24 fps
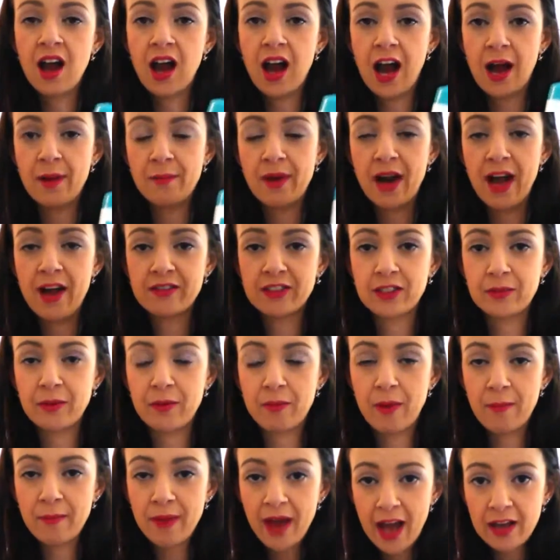Um, I have some
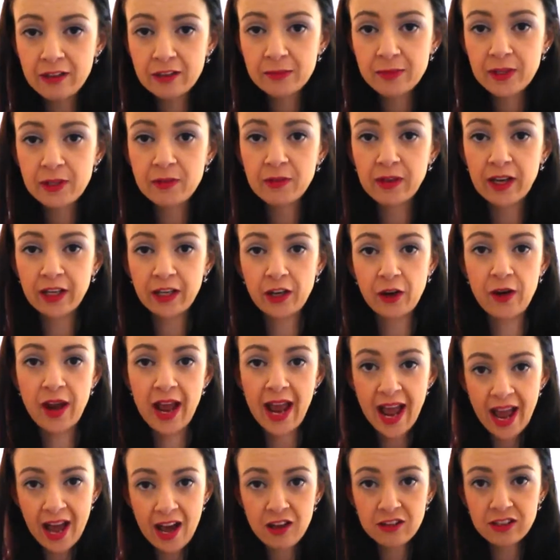in my bag with me when I go
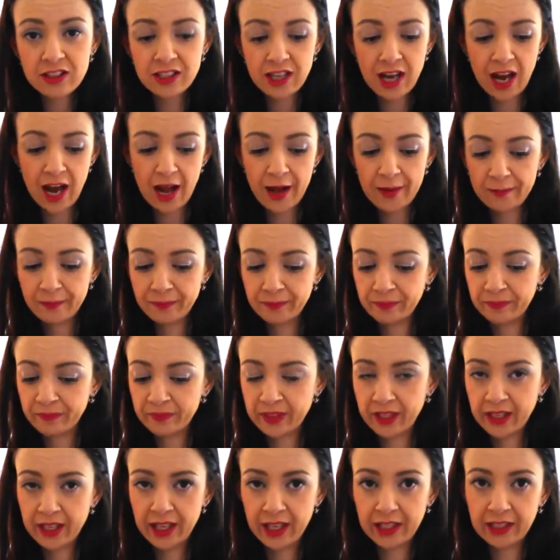out. Um,
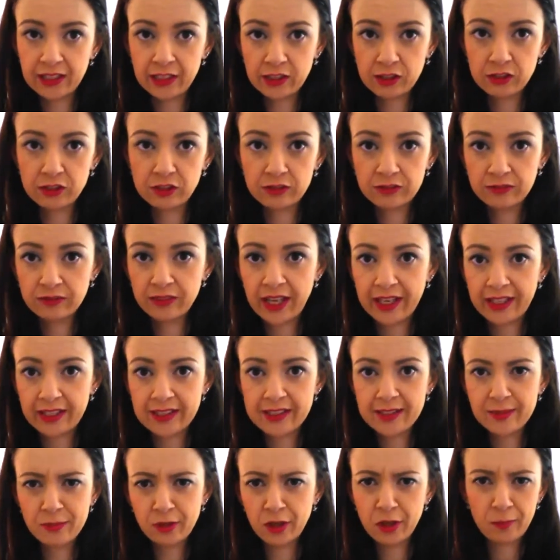in little like a
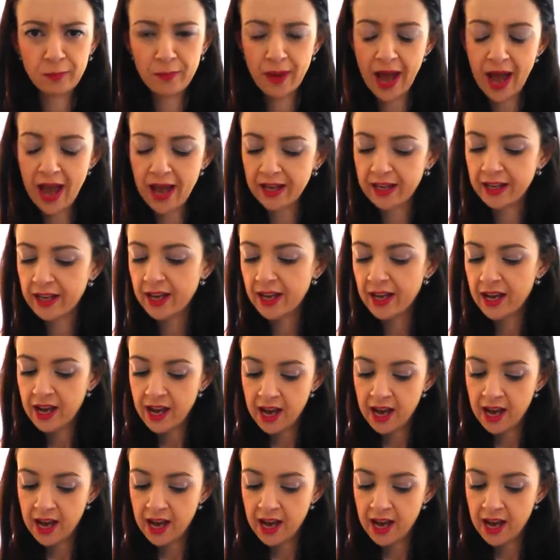Ziploc bag.